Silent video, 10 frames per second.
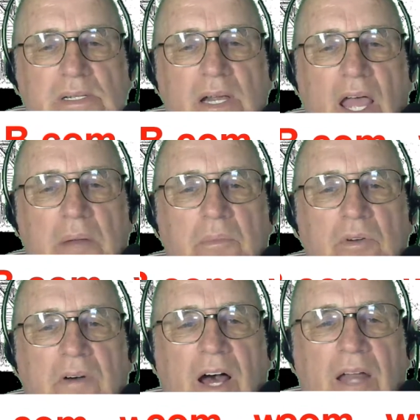and move
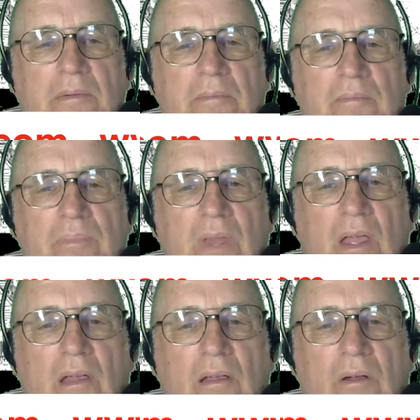on.
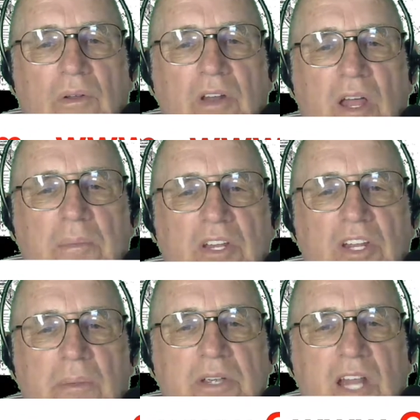Go to
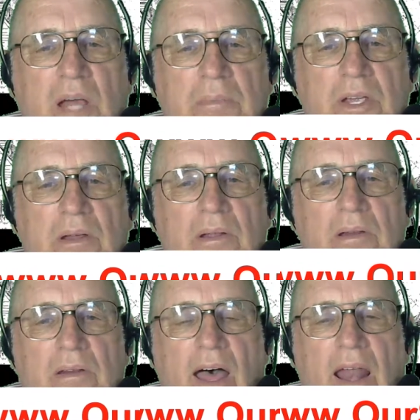
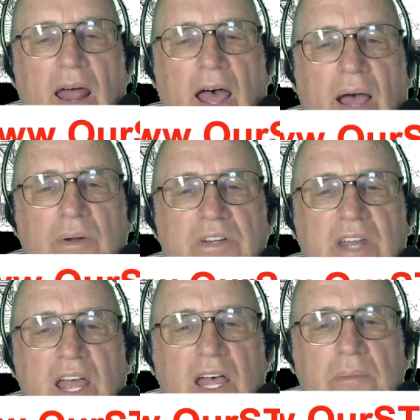
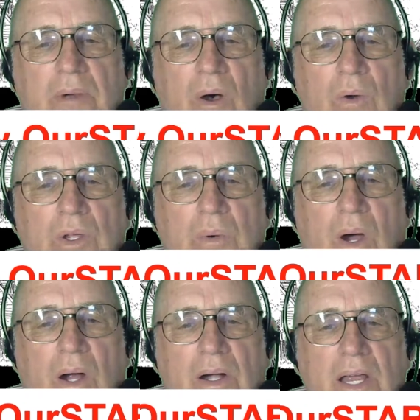
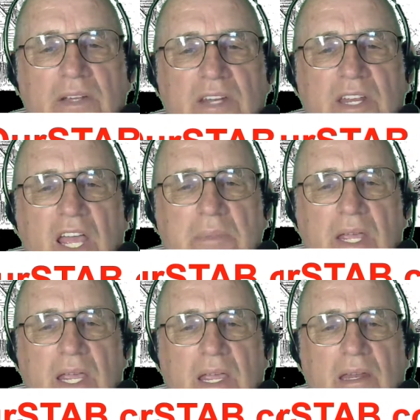
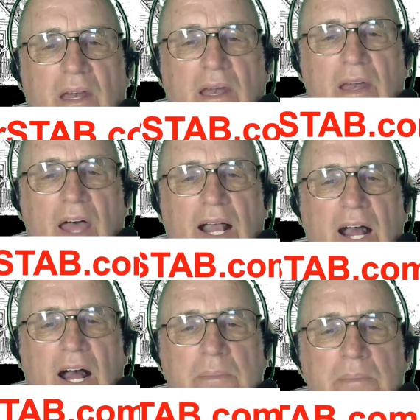
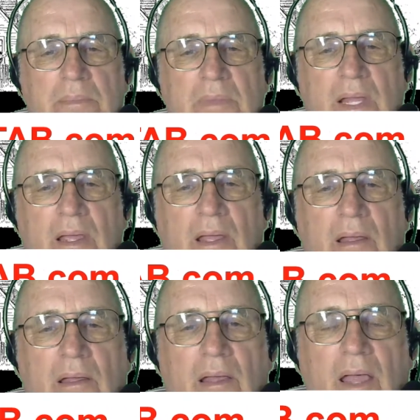www.ourstab.com
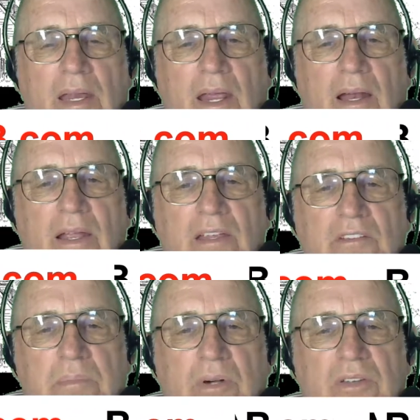and at
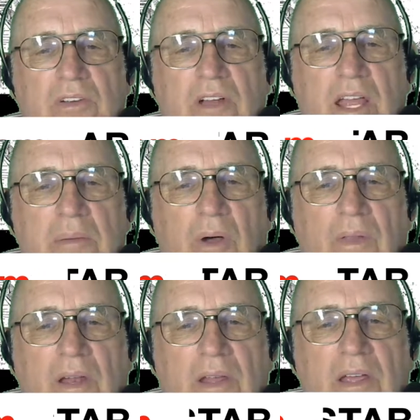least put your name on
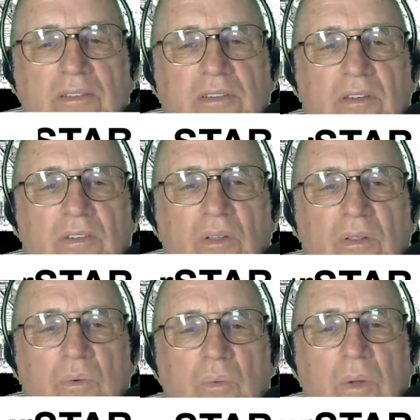the list so
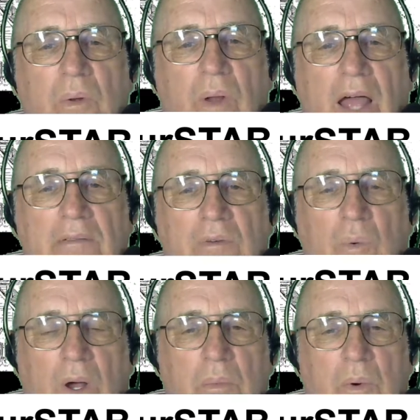that we will have
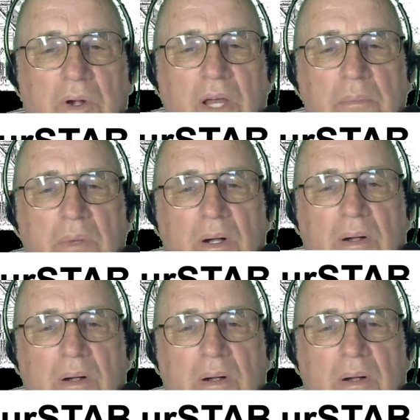one more number